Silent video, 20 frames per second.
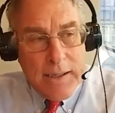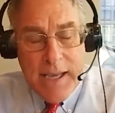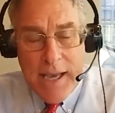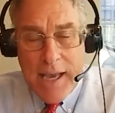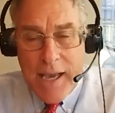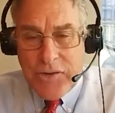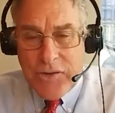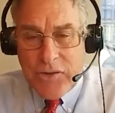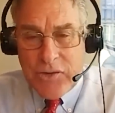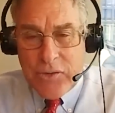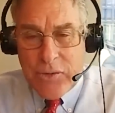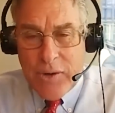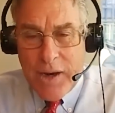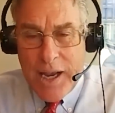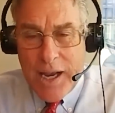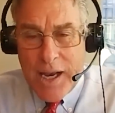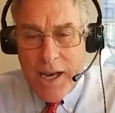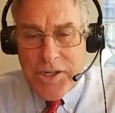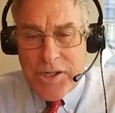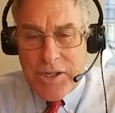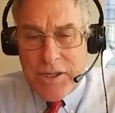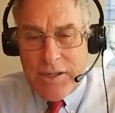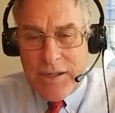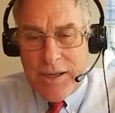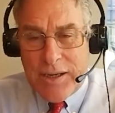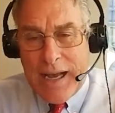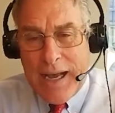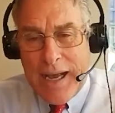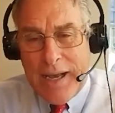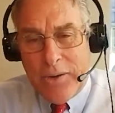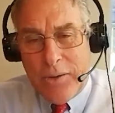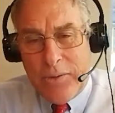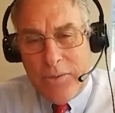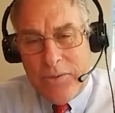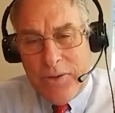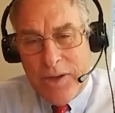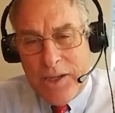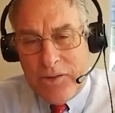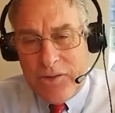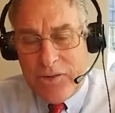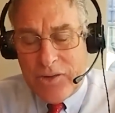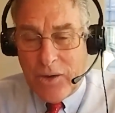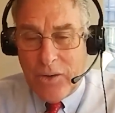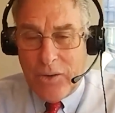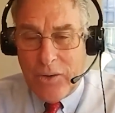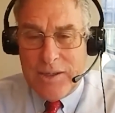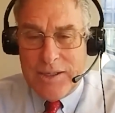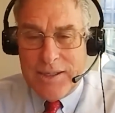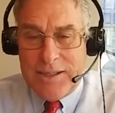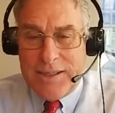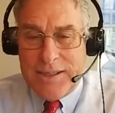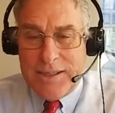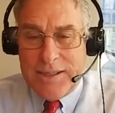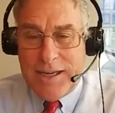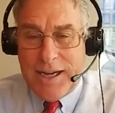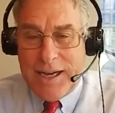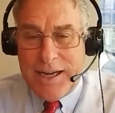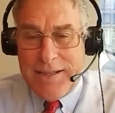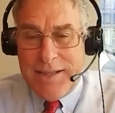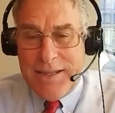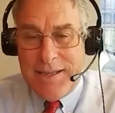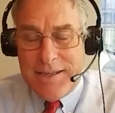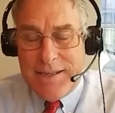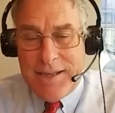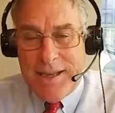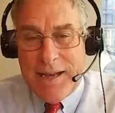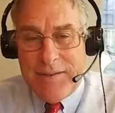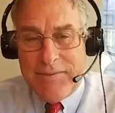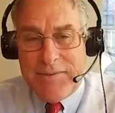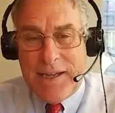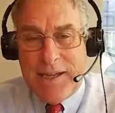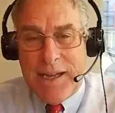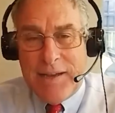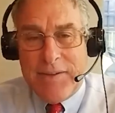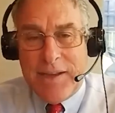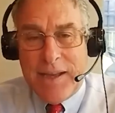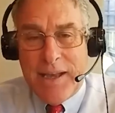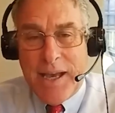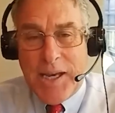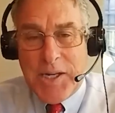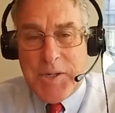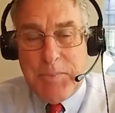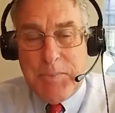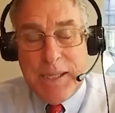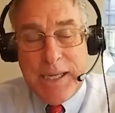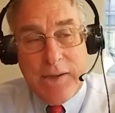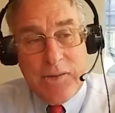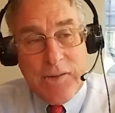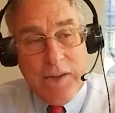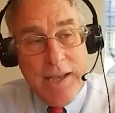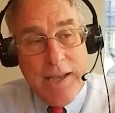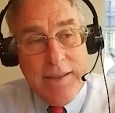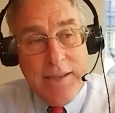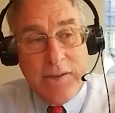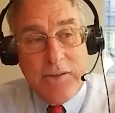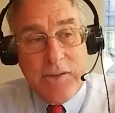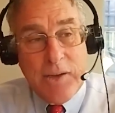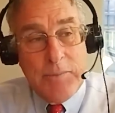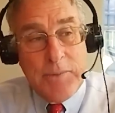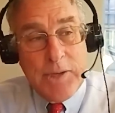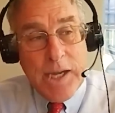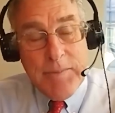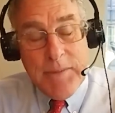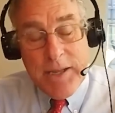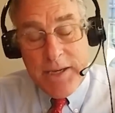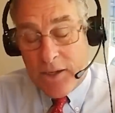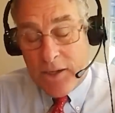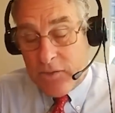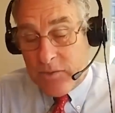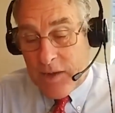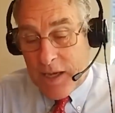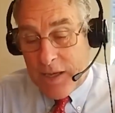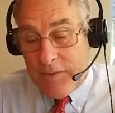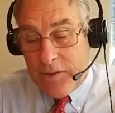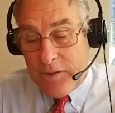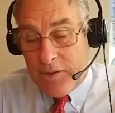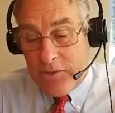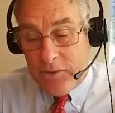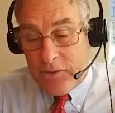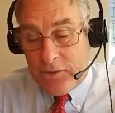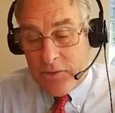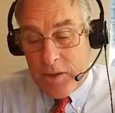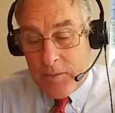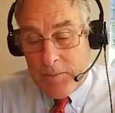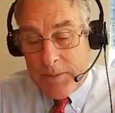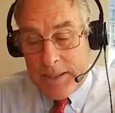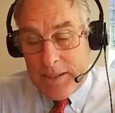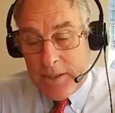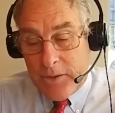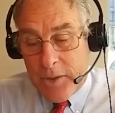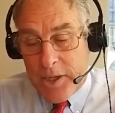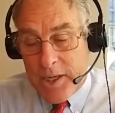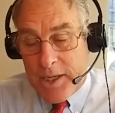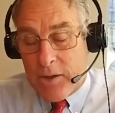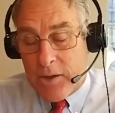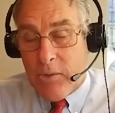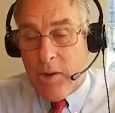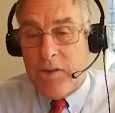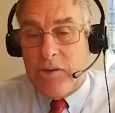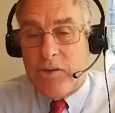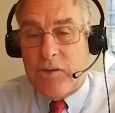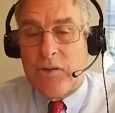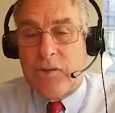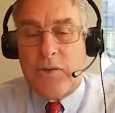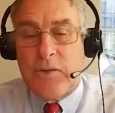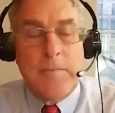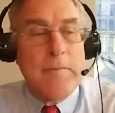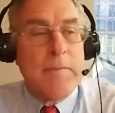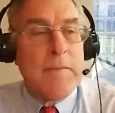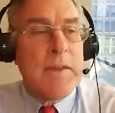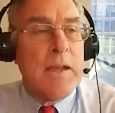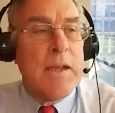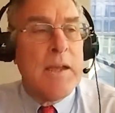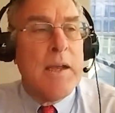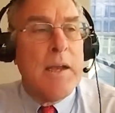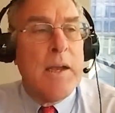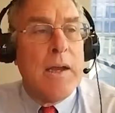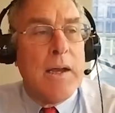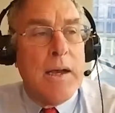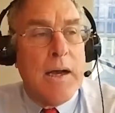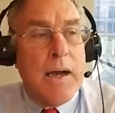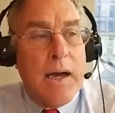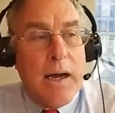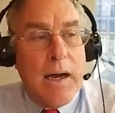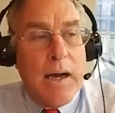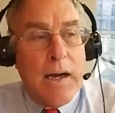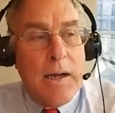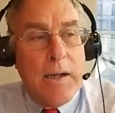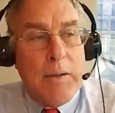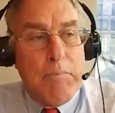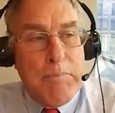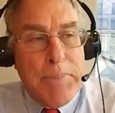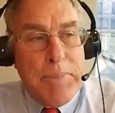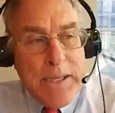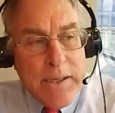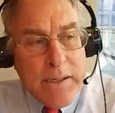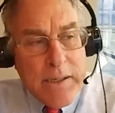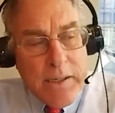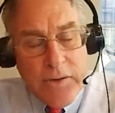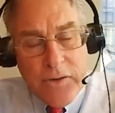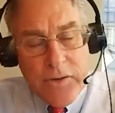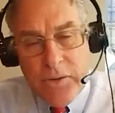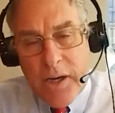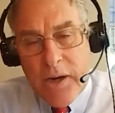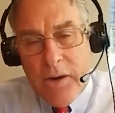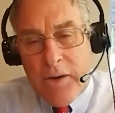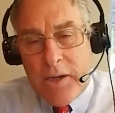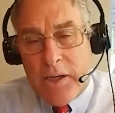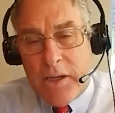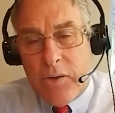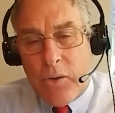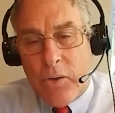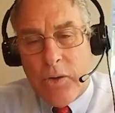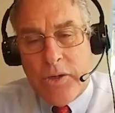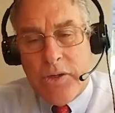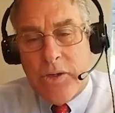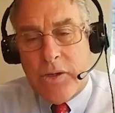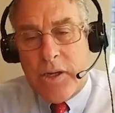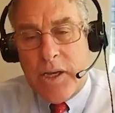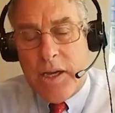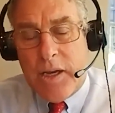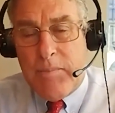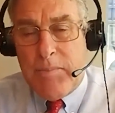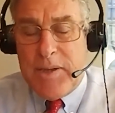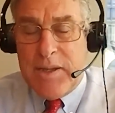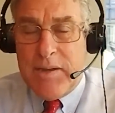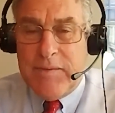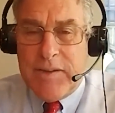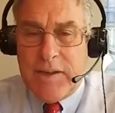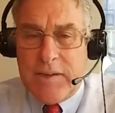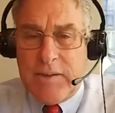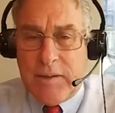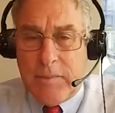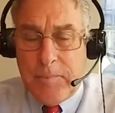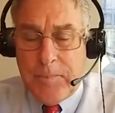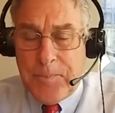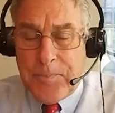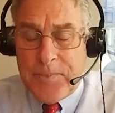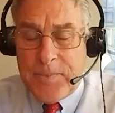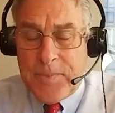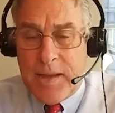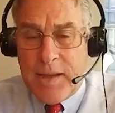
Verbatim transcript: Cash is trash. I don't think so. I think you have to have cash because I think sometime in the next 5 years, there's going to be a liquidity crisis. Be a contrarian or you're going to be a victim.